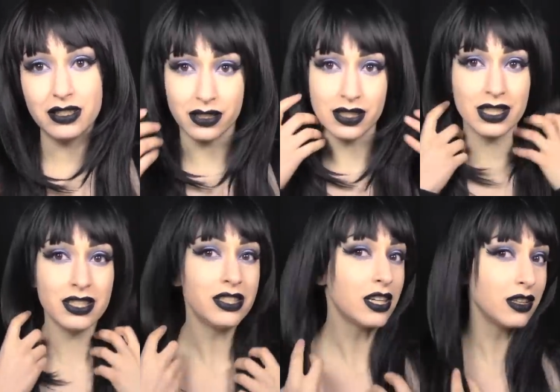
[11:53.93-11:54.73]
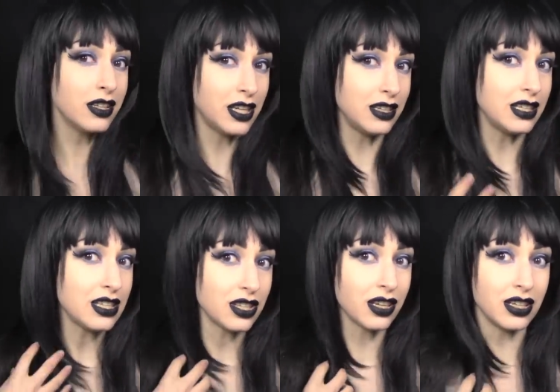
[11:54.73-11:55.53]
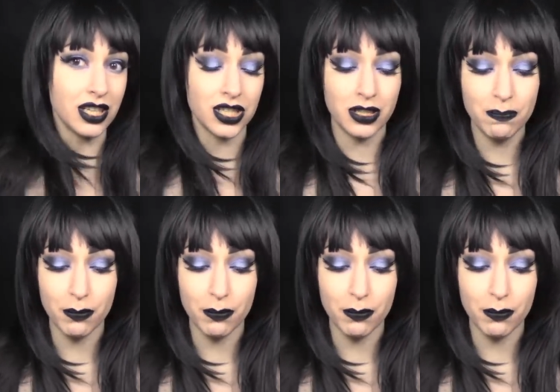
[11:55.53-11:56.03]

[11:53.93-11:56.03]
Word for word: so it's still in decent condition,